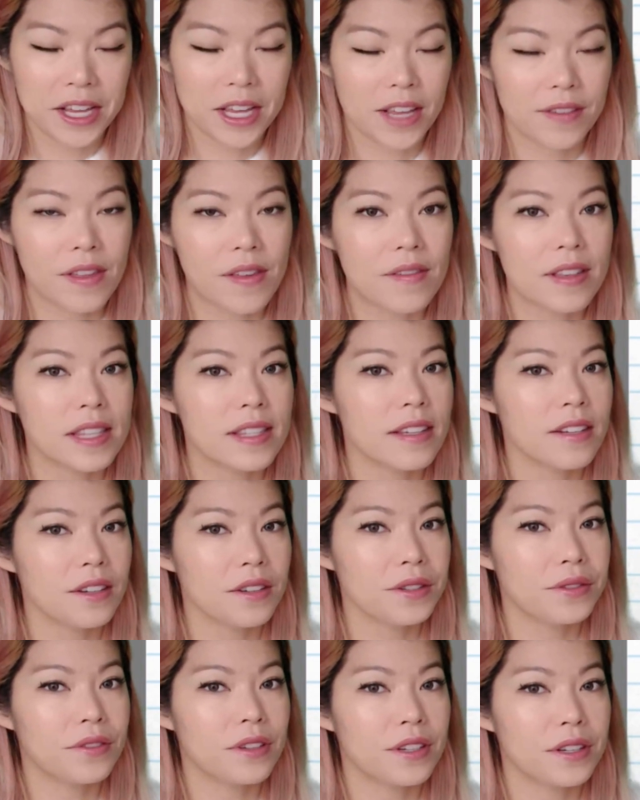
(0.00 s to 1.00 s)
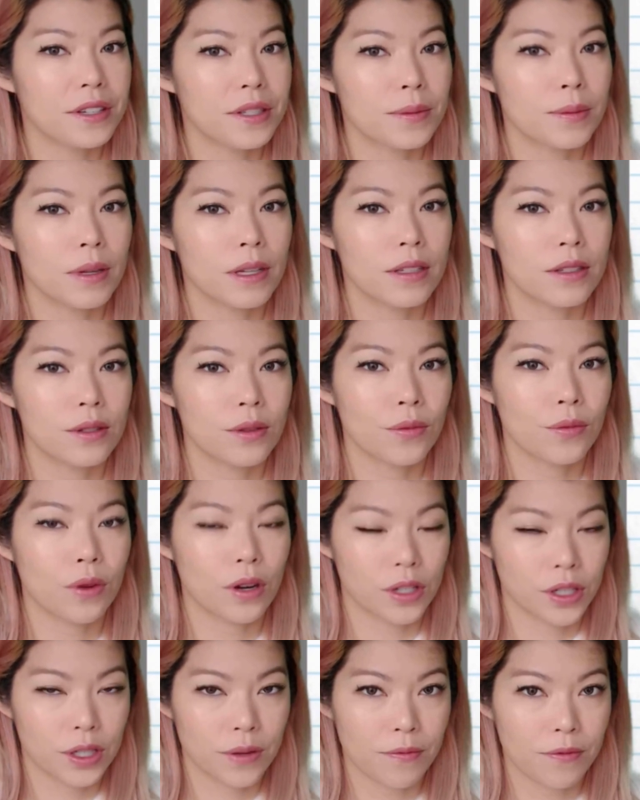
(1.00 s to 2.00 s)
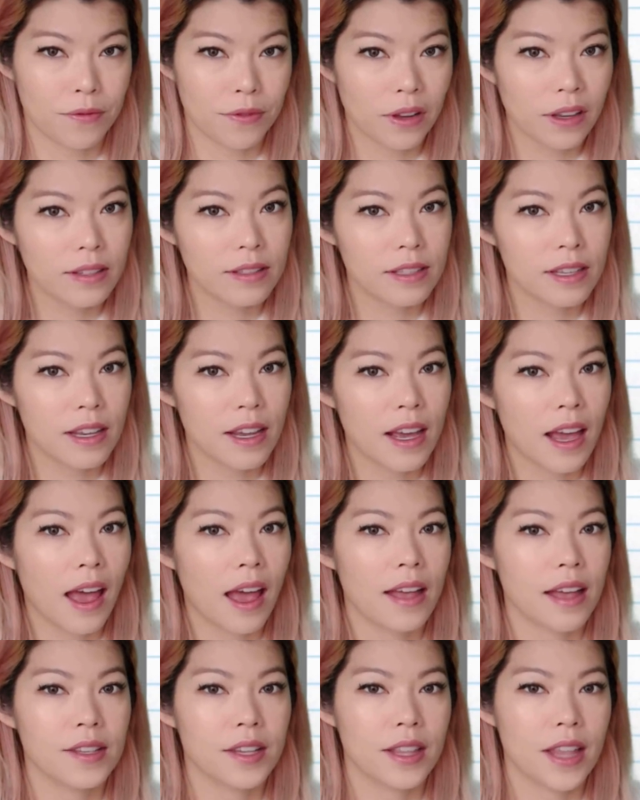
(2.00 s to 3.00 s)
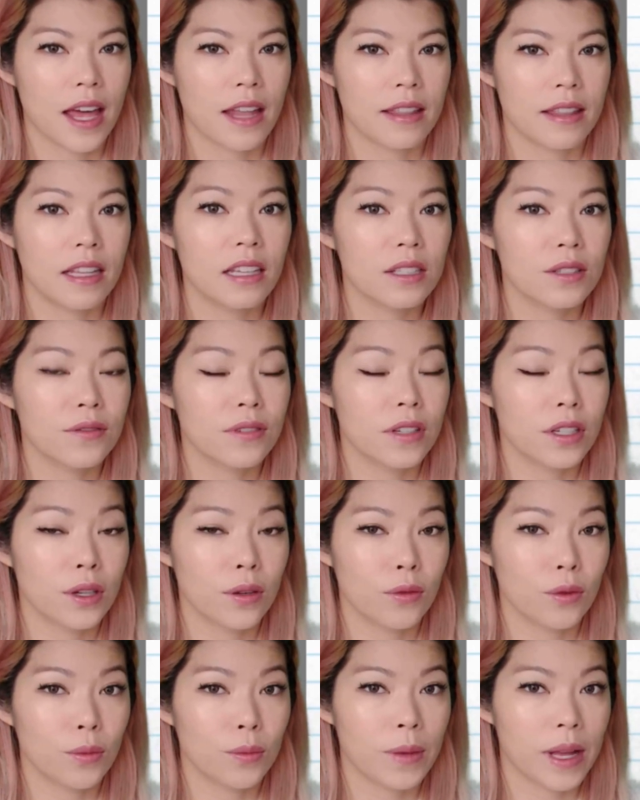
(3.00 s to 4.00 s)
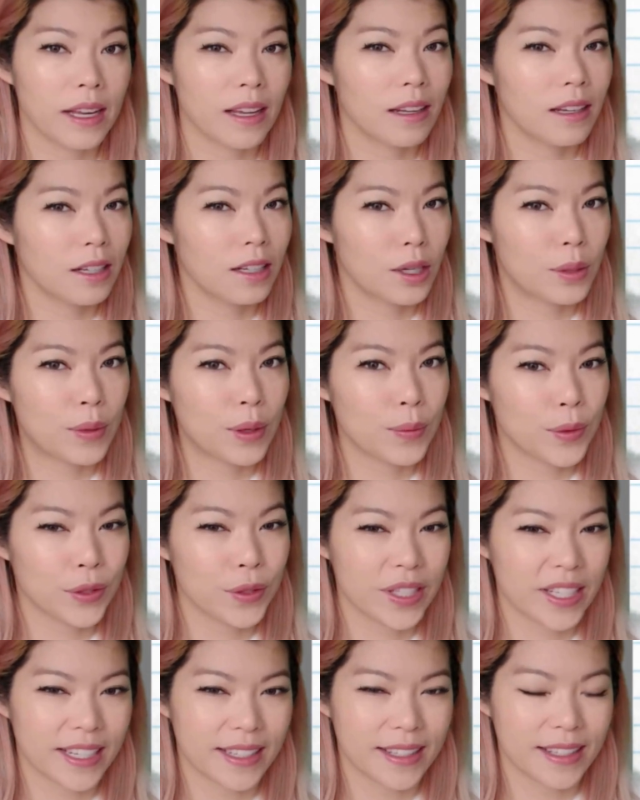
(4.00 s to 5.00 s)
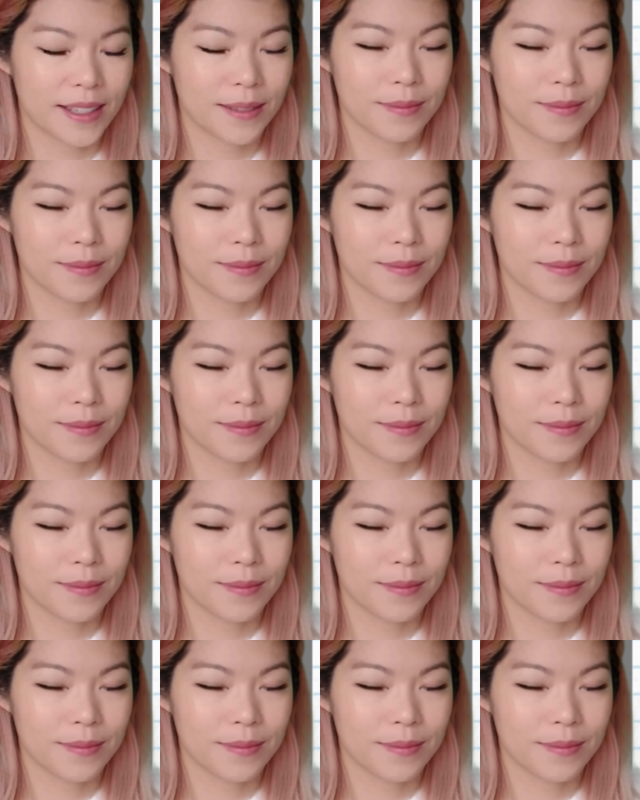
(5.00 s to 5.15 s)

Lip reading: If you haven't seen those videos, please watch them first so that this video will make a little bit more sense.